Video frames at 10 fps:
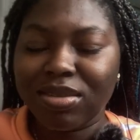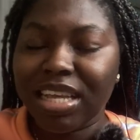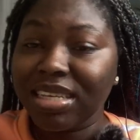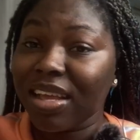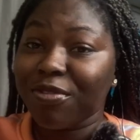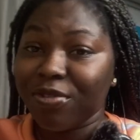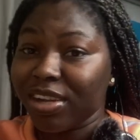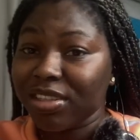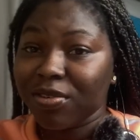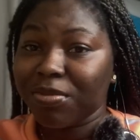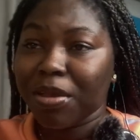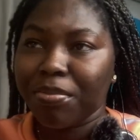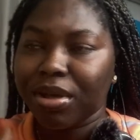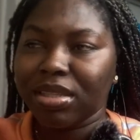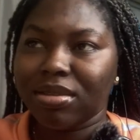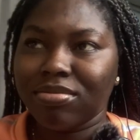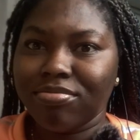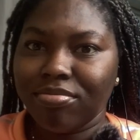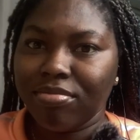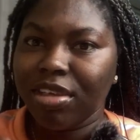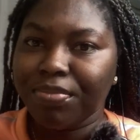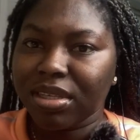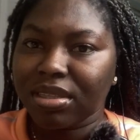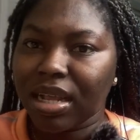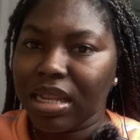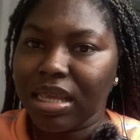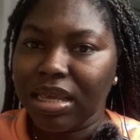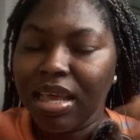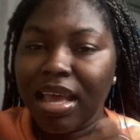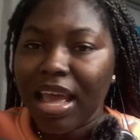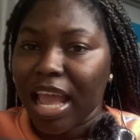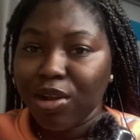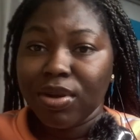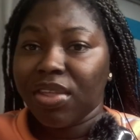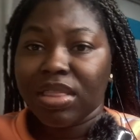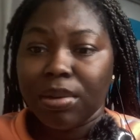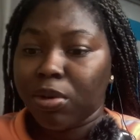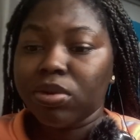I just have friends from there, but me personally, I know nothing about